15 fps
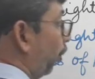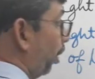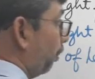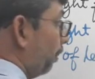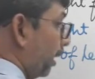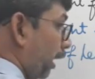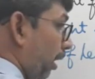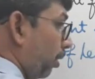We are
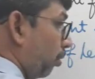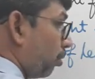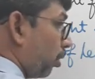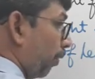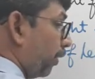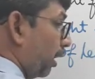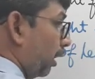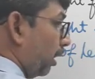making use
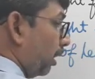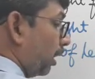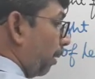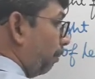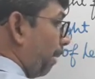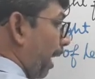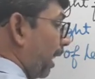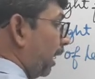of the
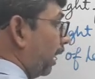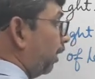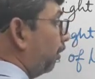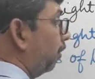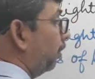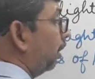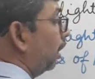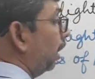
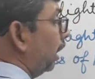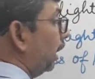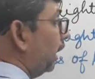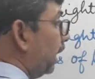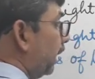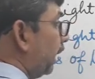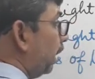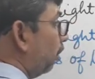comparative
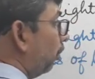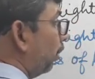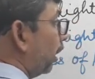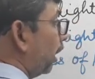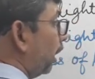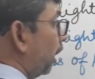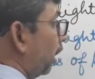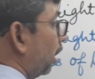degree over
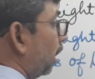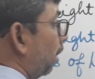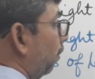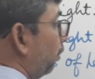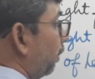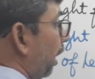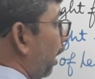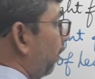here,
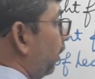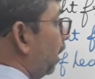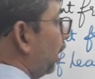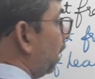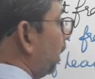heavier